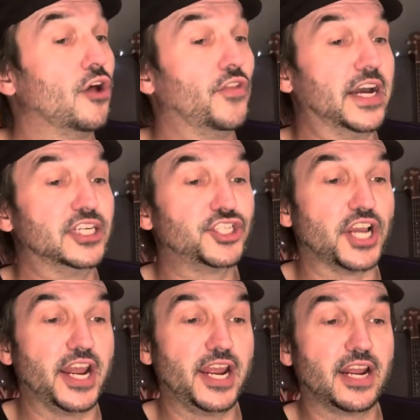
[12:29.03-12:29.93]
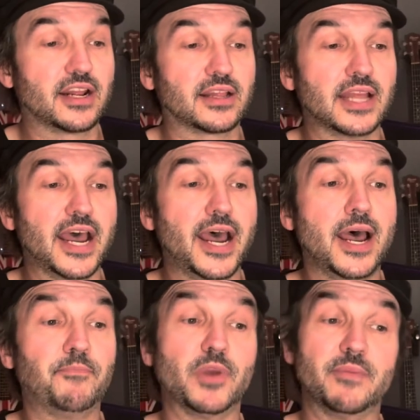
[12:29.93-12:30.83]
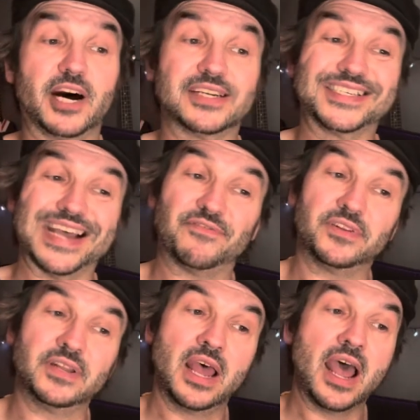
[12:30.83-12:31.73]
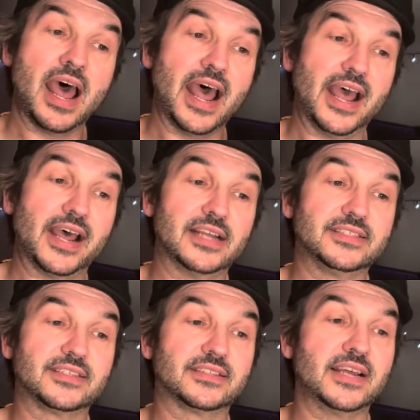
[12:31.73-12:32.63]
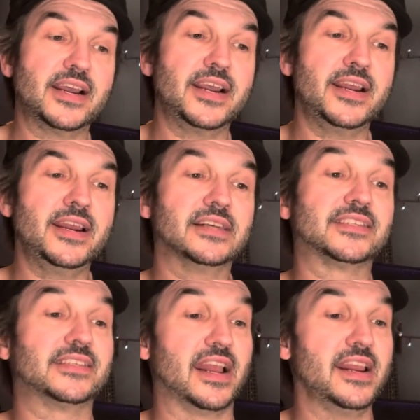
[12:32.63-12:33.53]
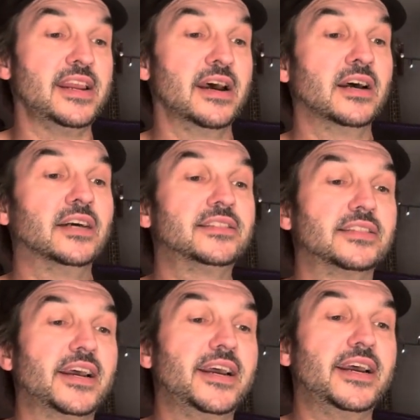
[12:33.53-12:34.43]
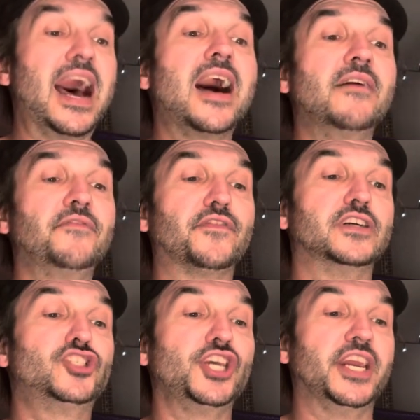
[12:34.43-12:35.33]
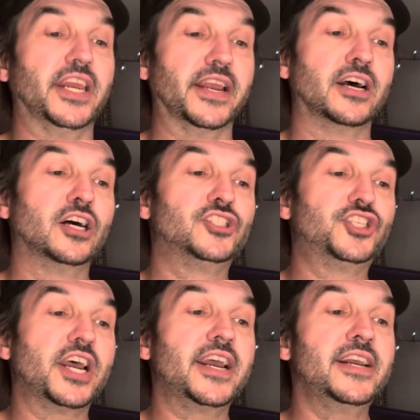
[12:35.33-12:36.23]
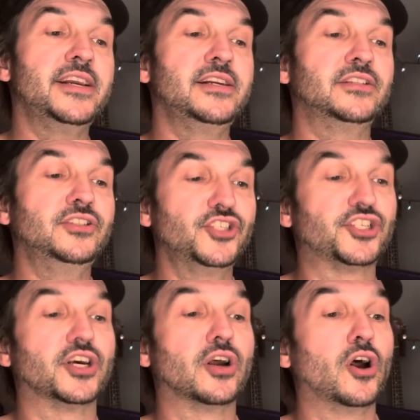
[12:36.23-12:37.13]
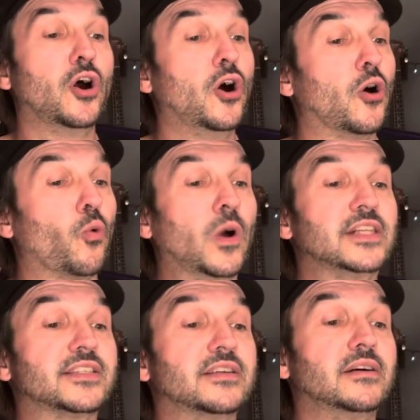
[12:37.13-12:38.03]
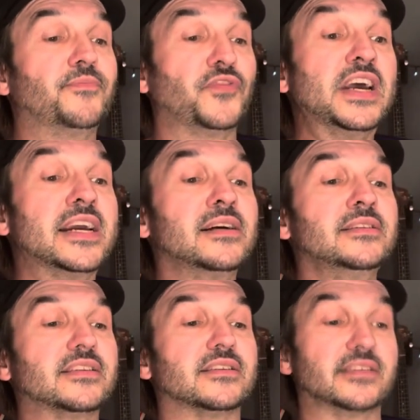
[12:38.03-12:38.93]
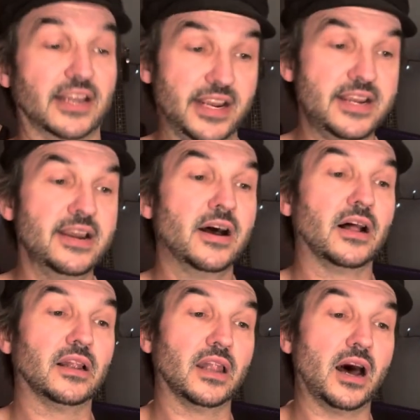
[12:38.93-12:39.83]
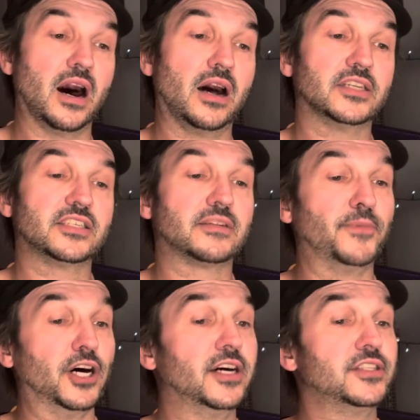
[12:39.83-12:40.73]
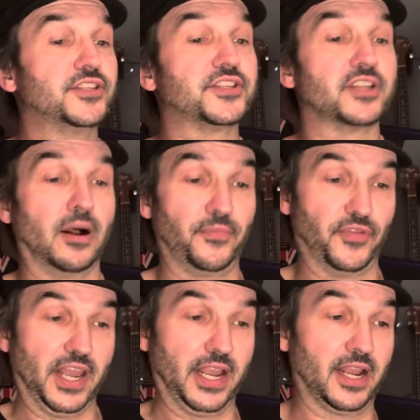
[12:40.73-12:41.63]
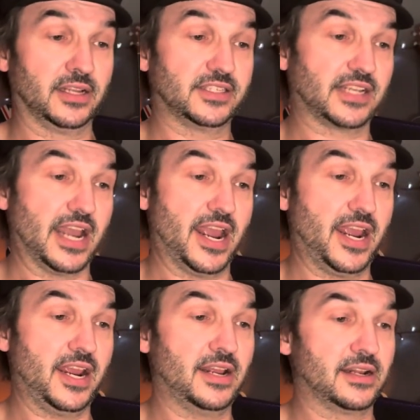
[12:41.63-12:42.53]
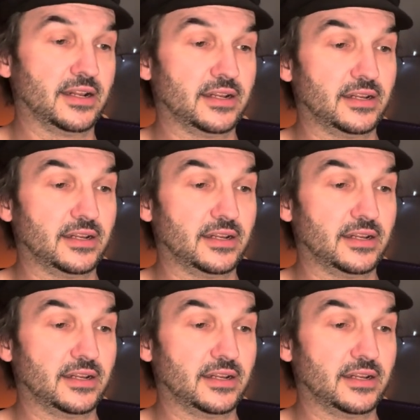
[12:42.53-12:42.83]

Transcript: they shake their B minor 7, heads they see, say I've G changed, well something's C, lost but something's gained.